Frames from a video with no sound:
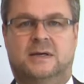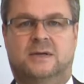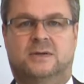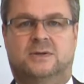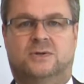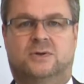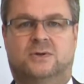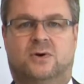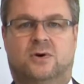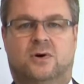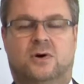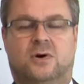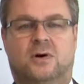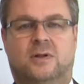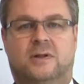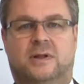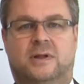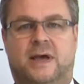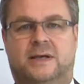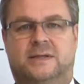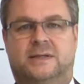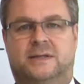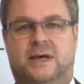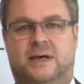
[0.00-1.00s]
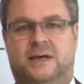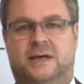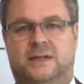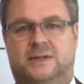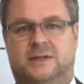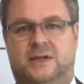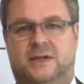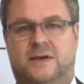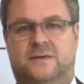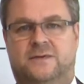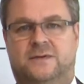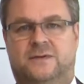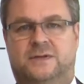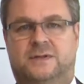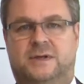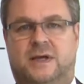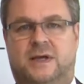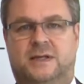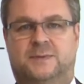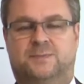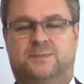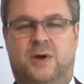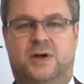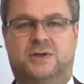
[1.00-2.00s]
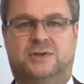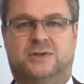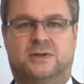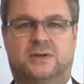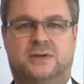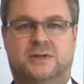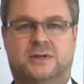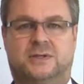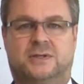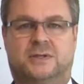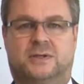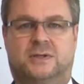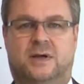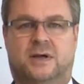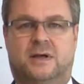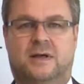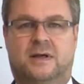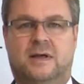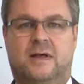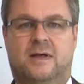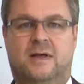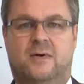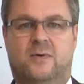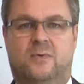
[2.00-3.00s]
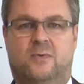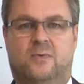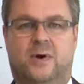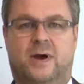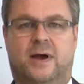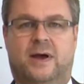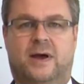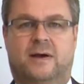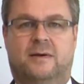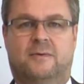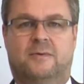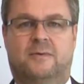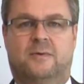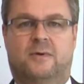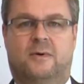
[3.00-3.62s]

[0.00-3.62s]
So all the executives and specialists were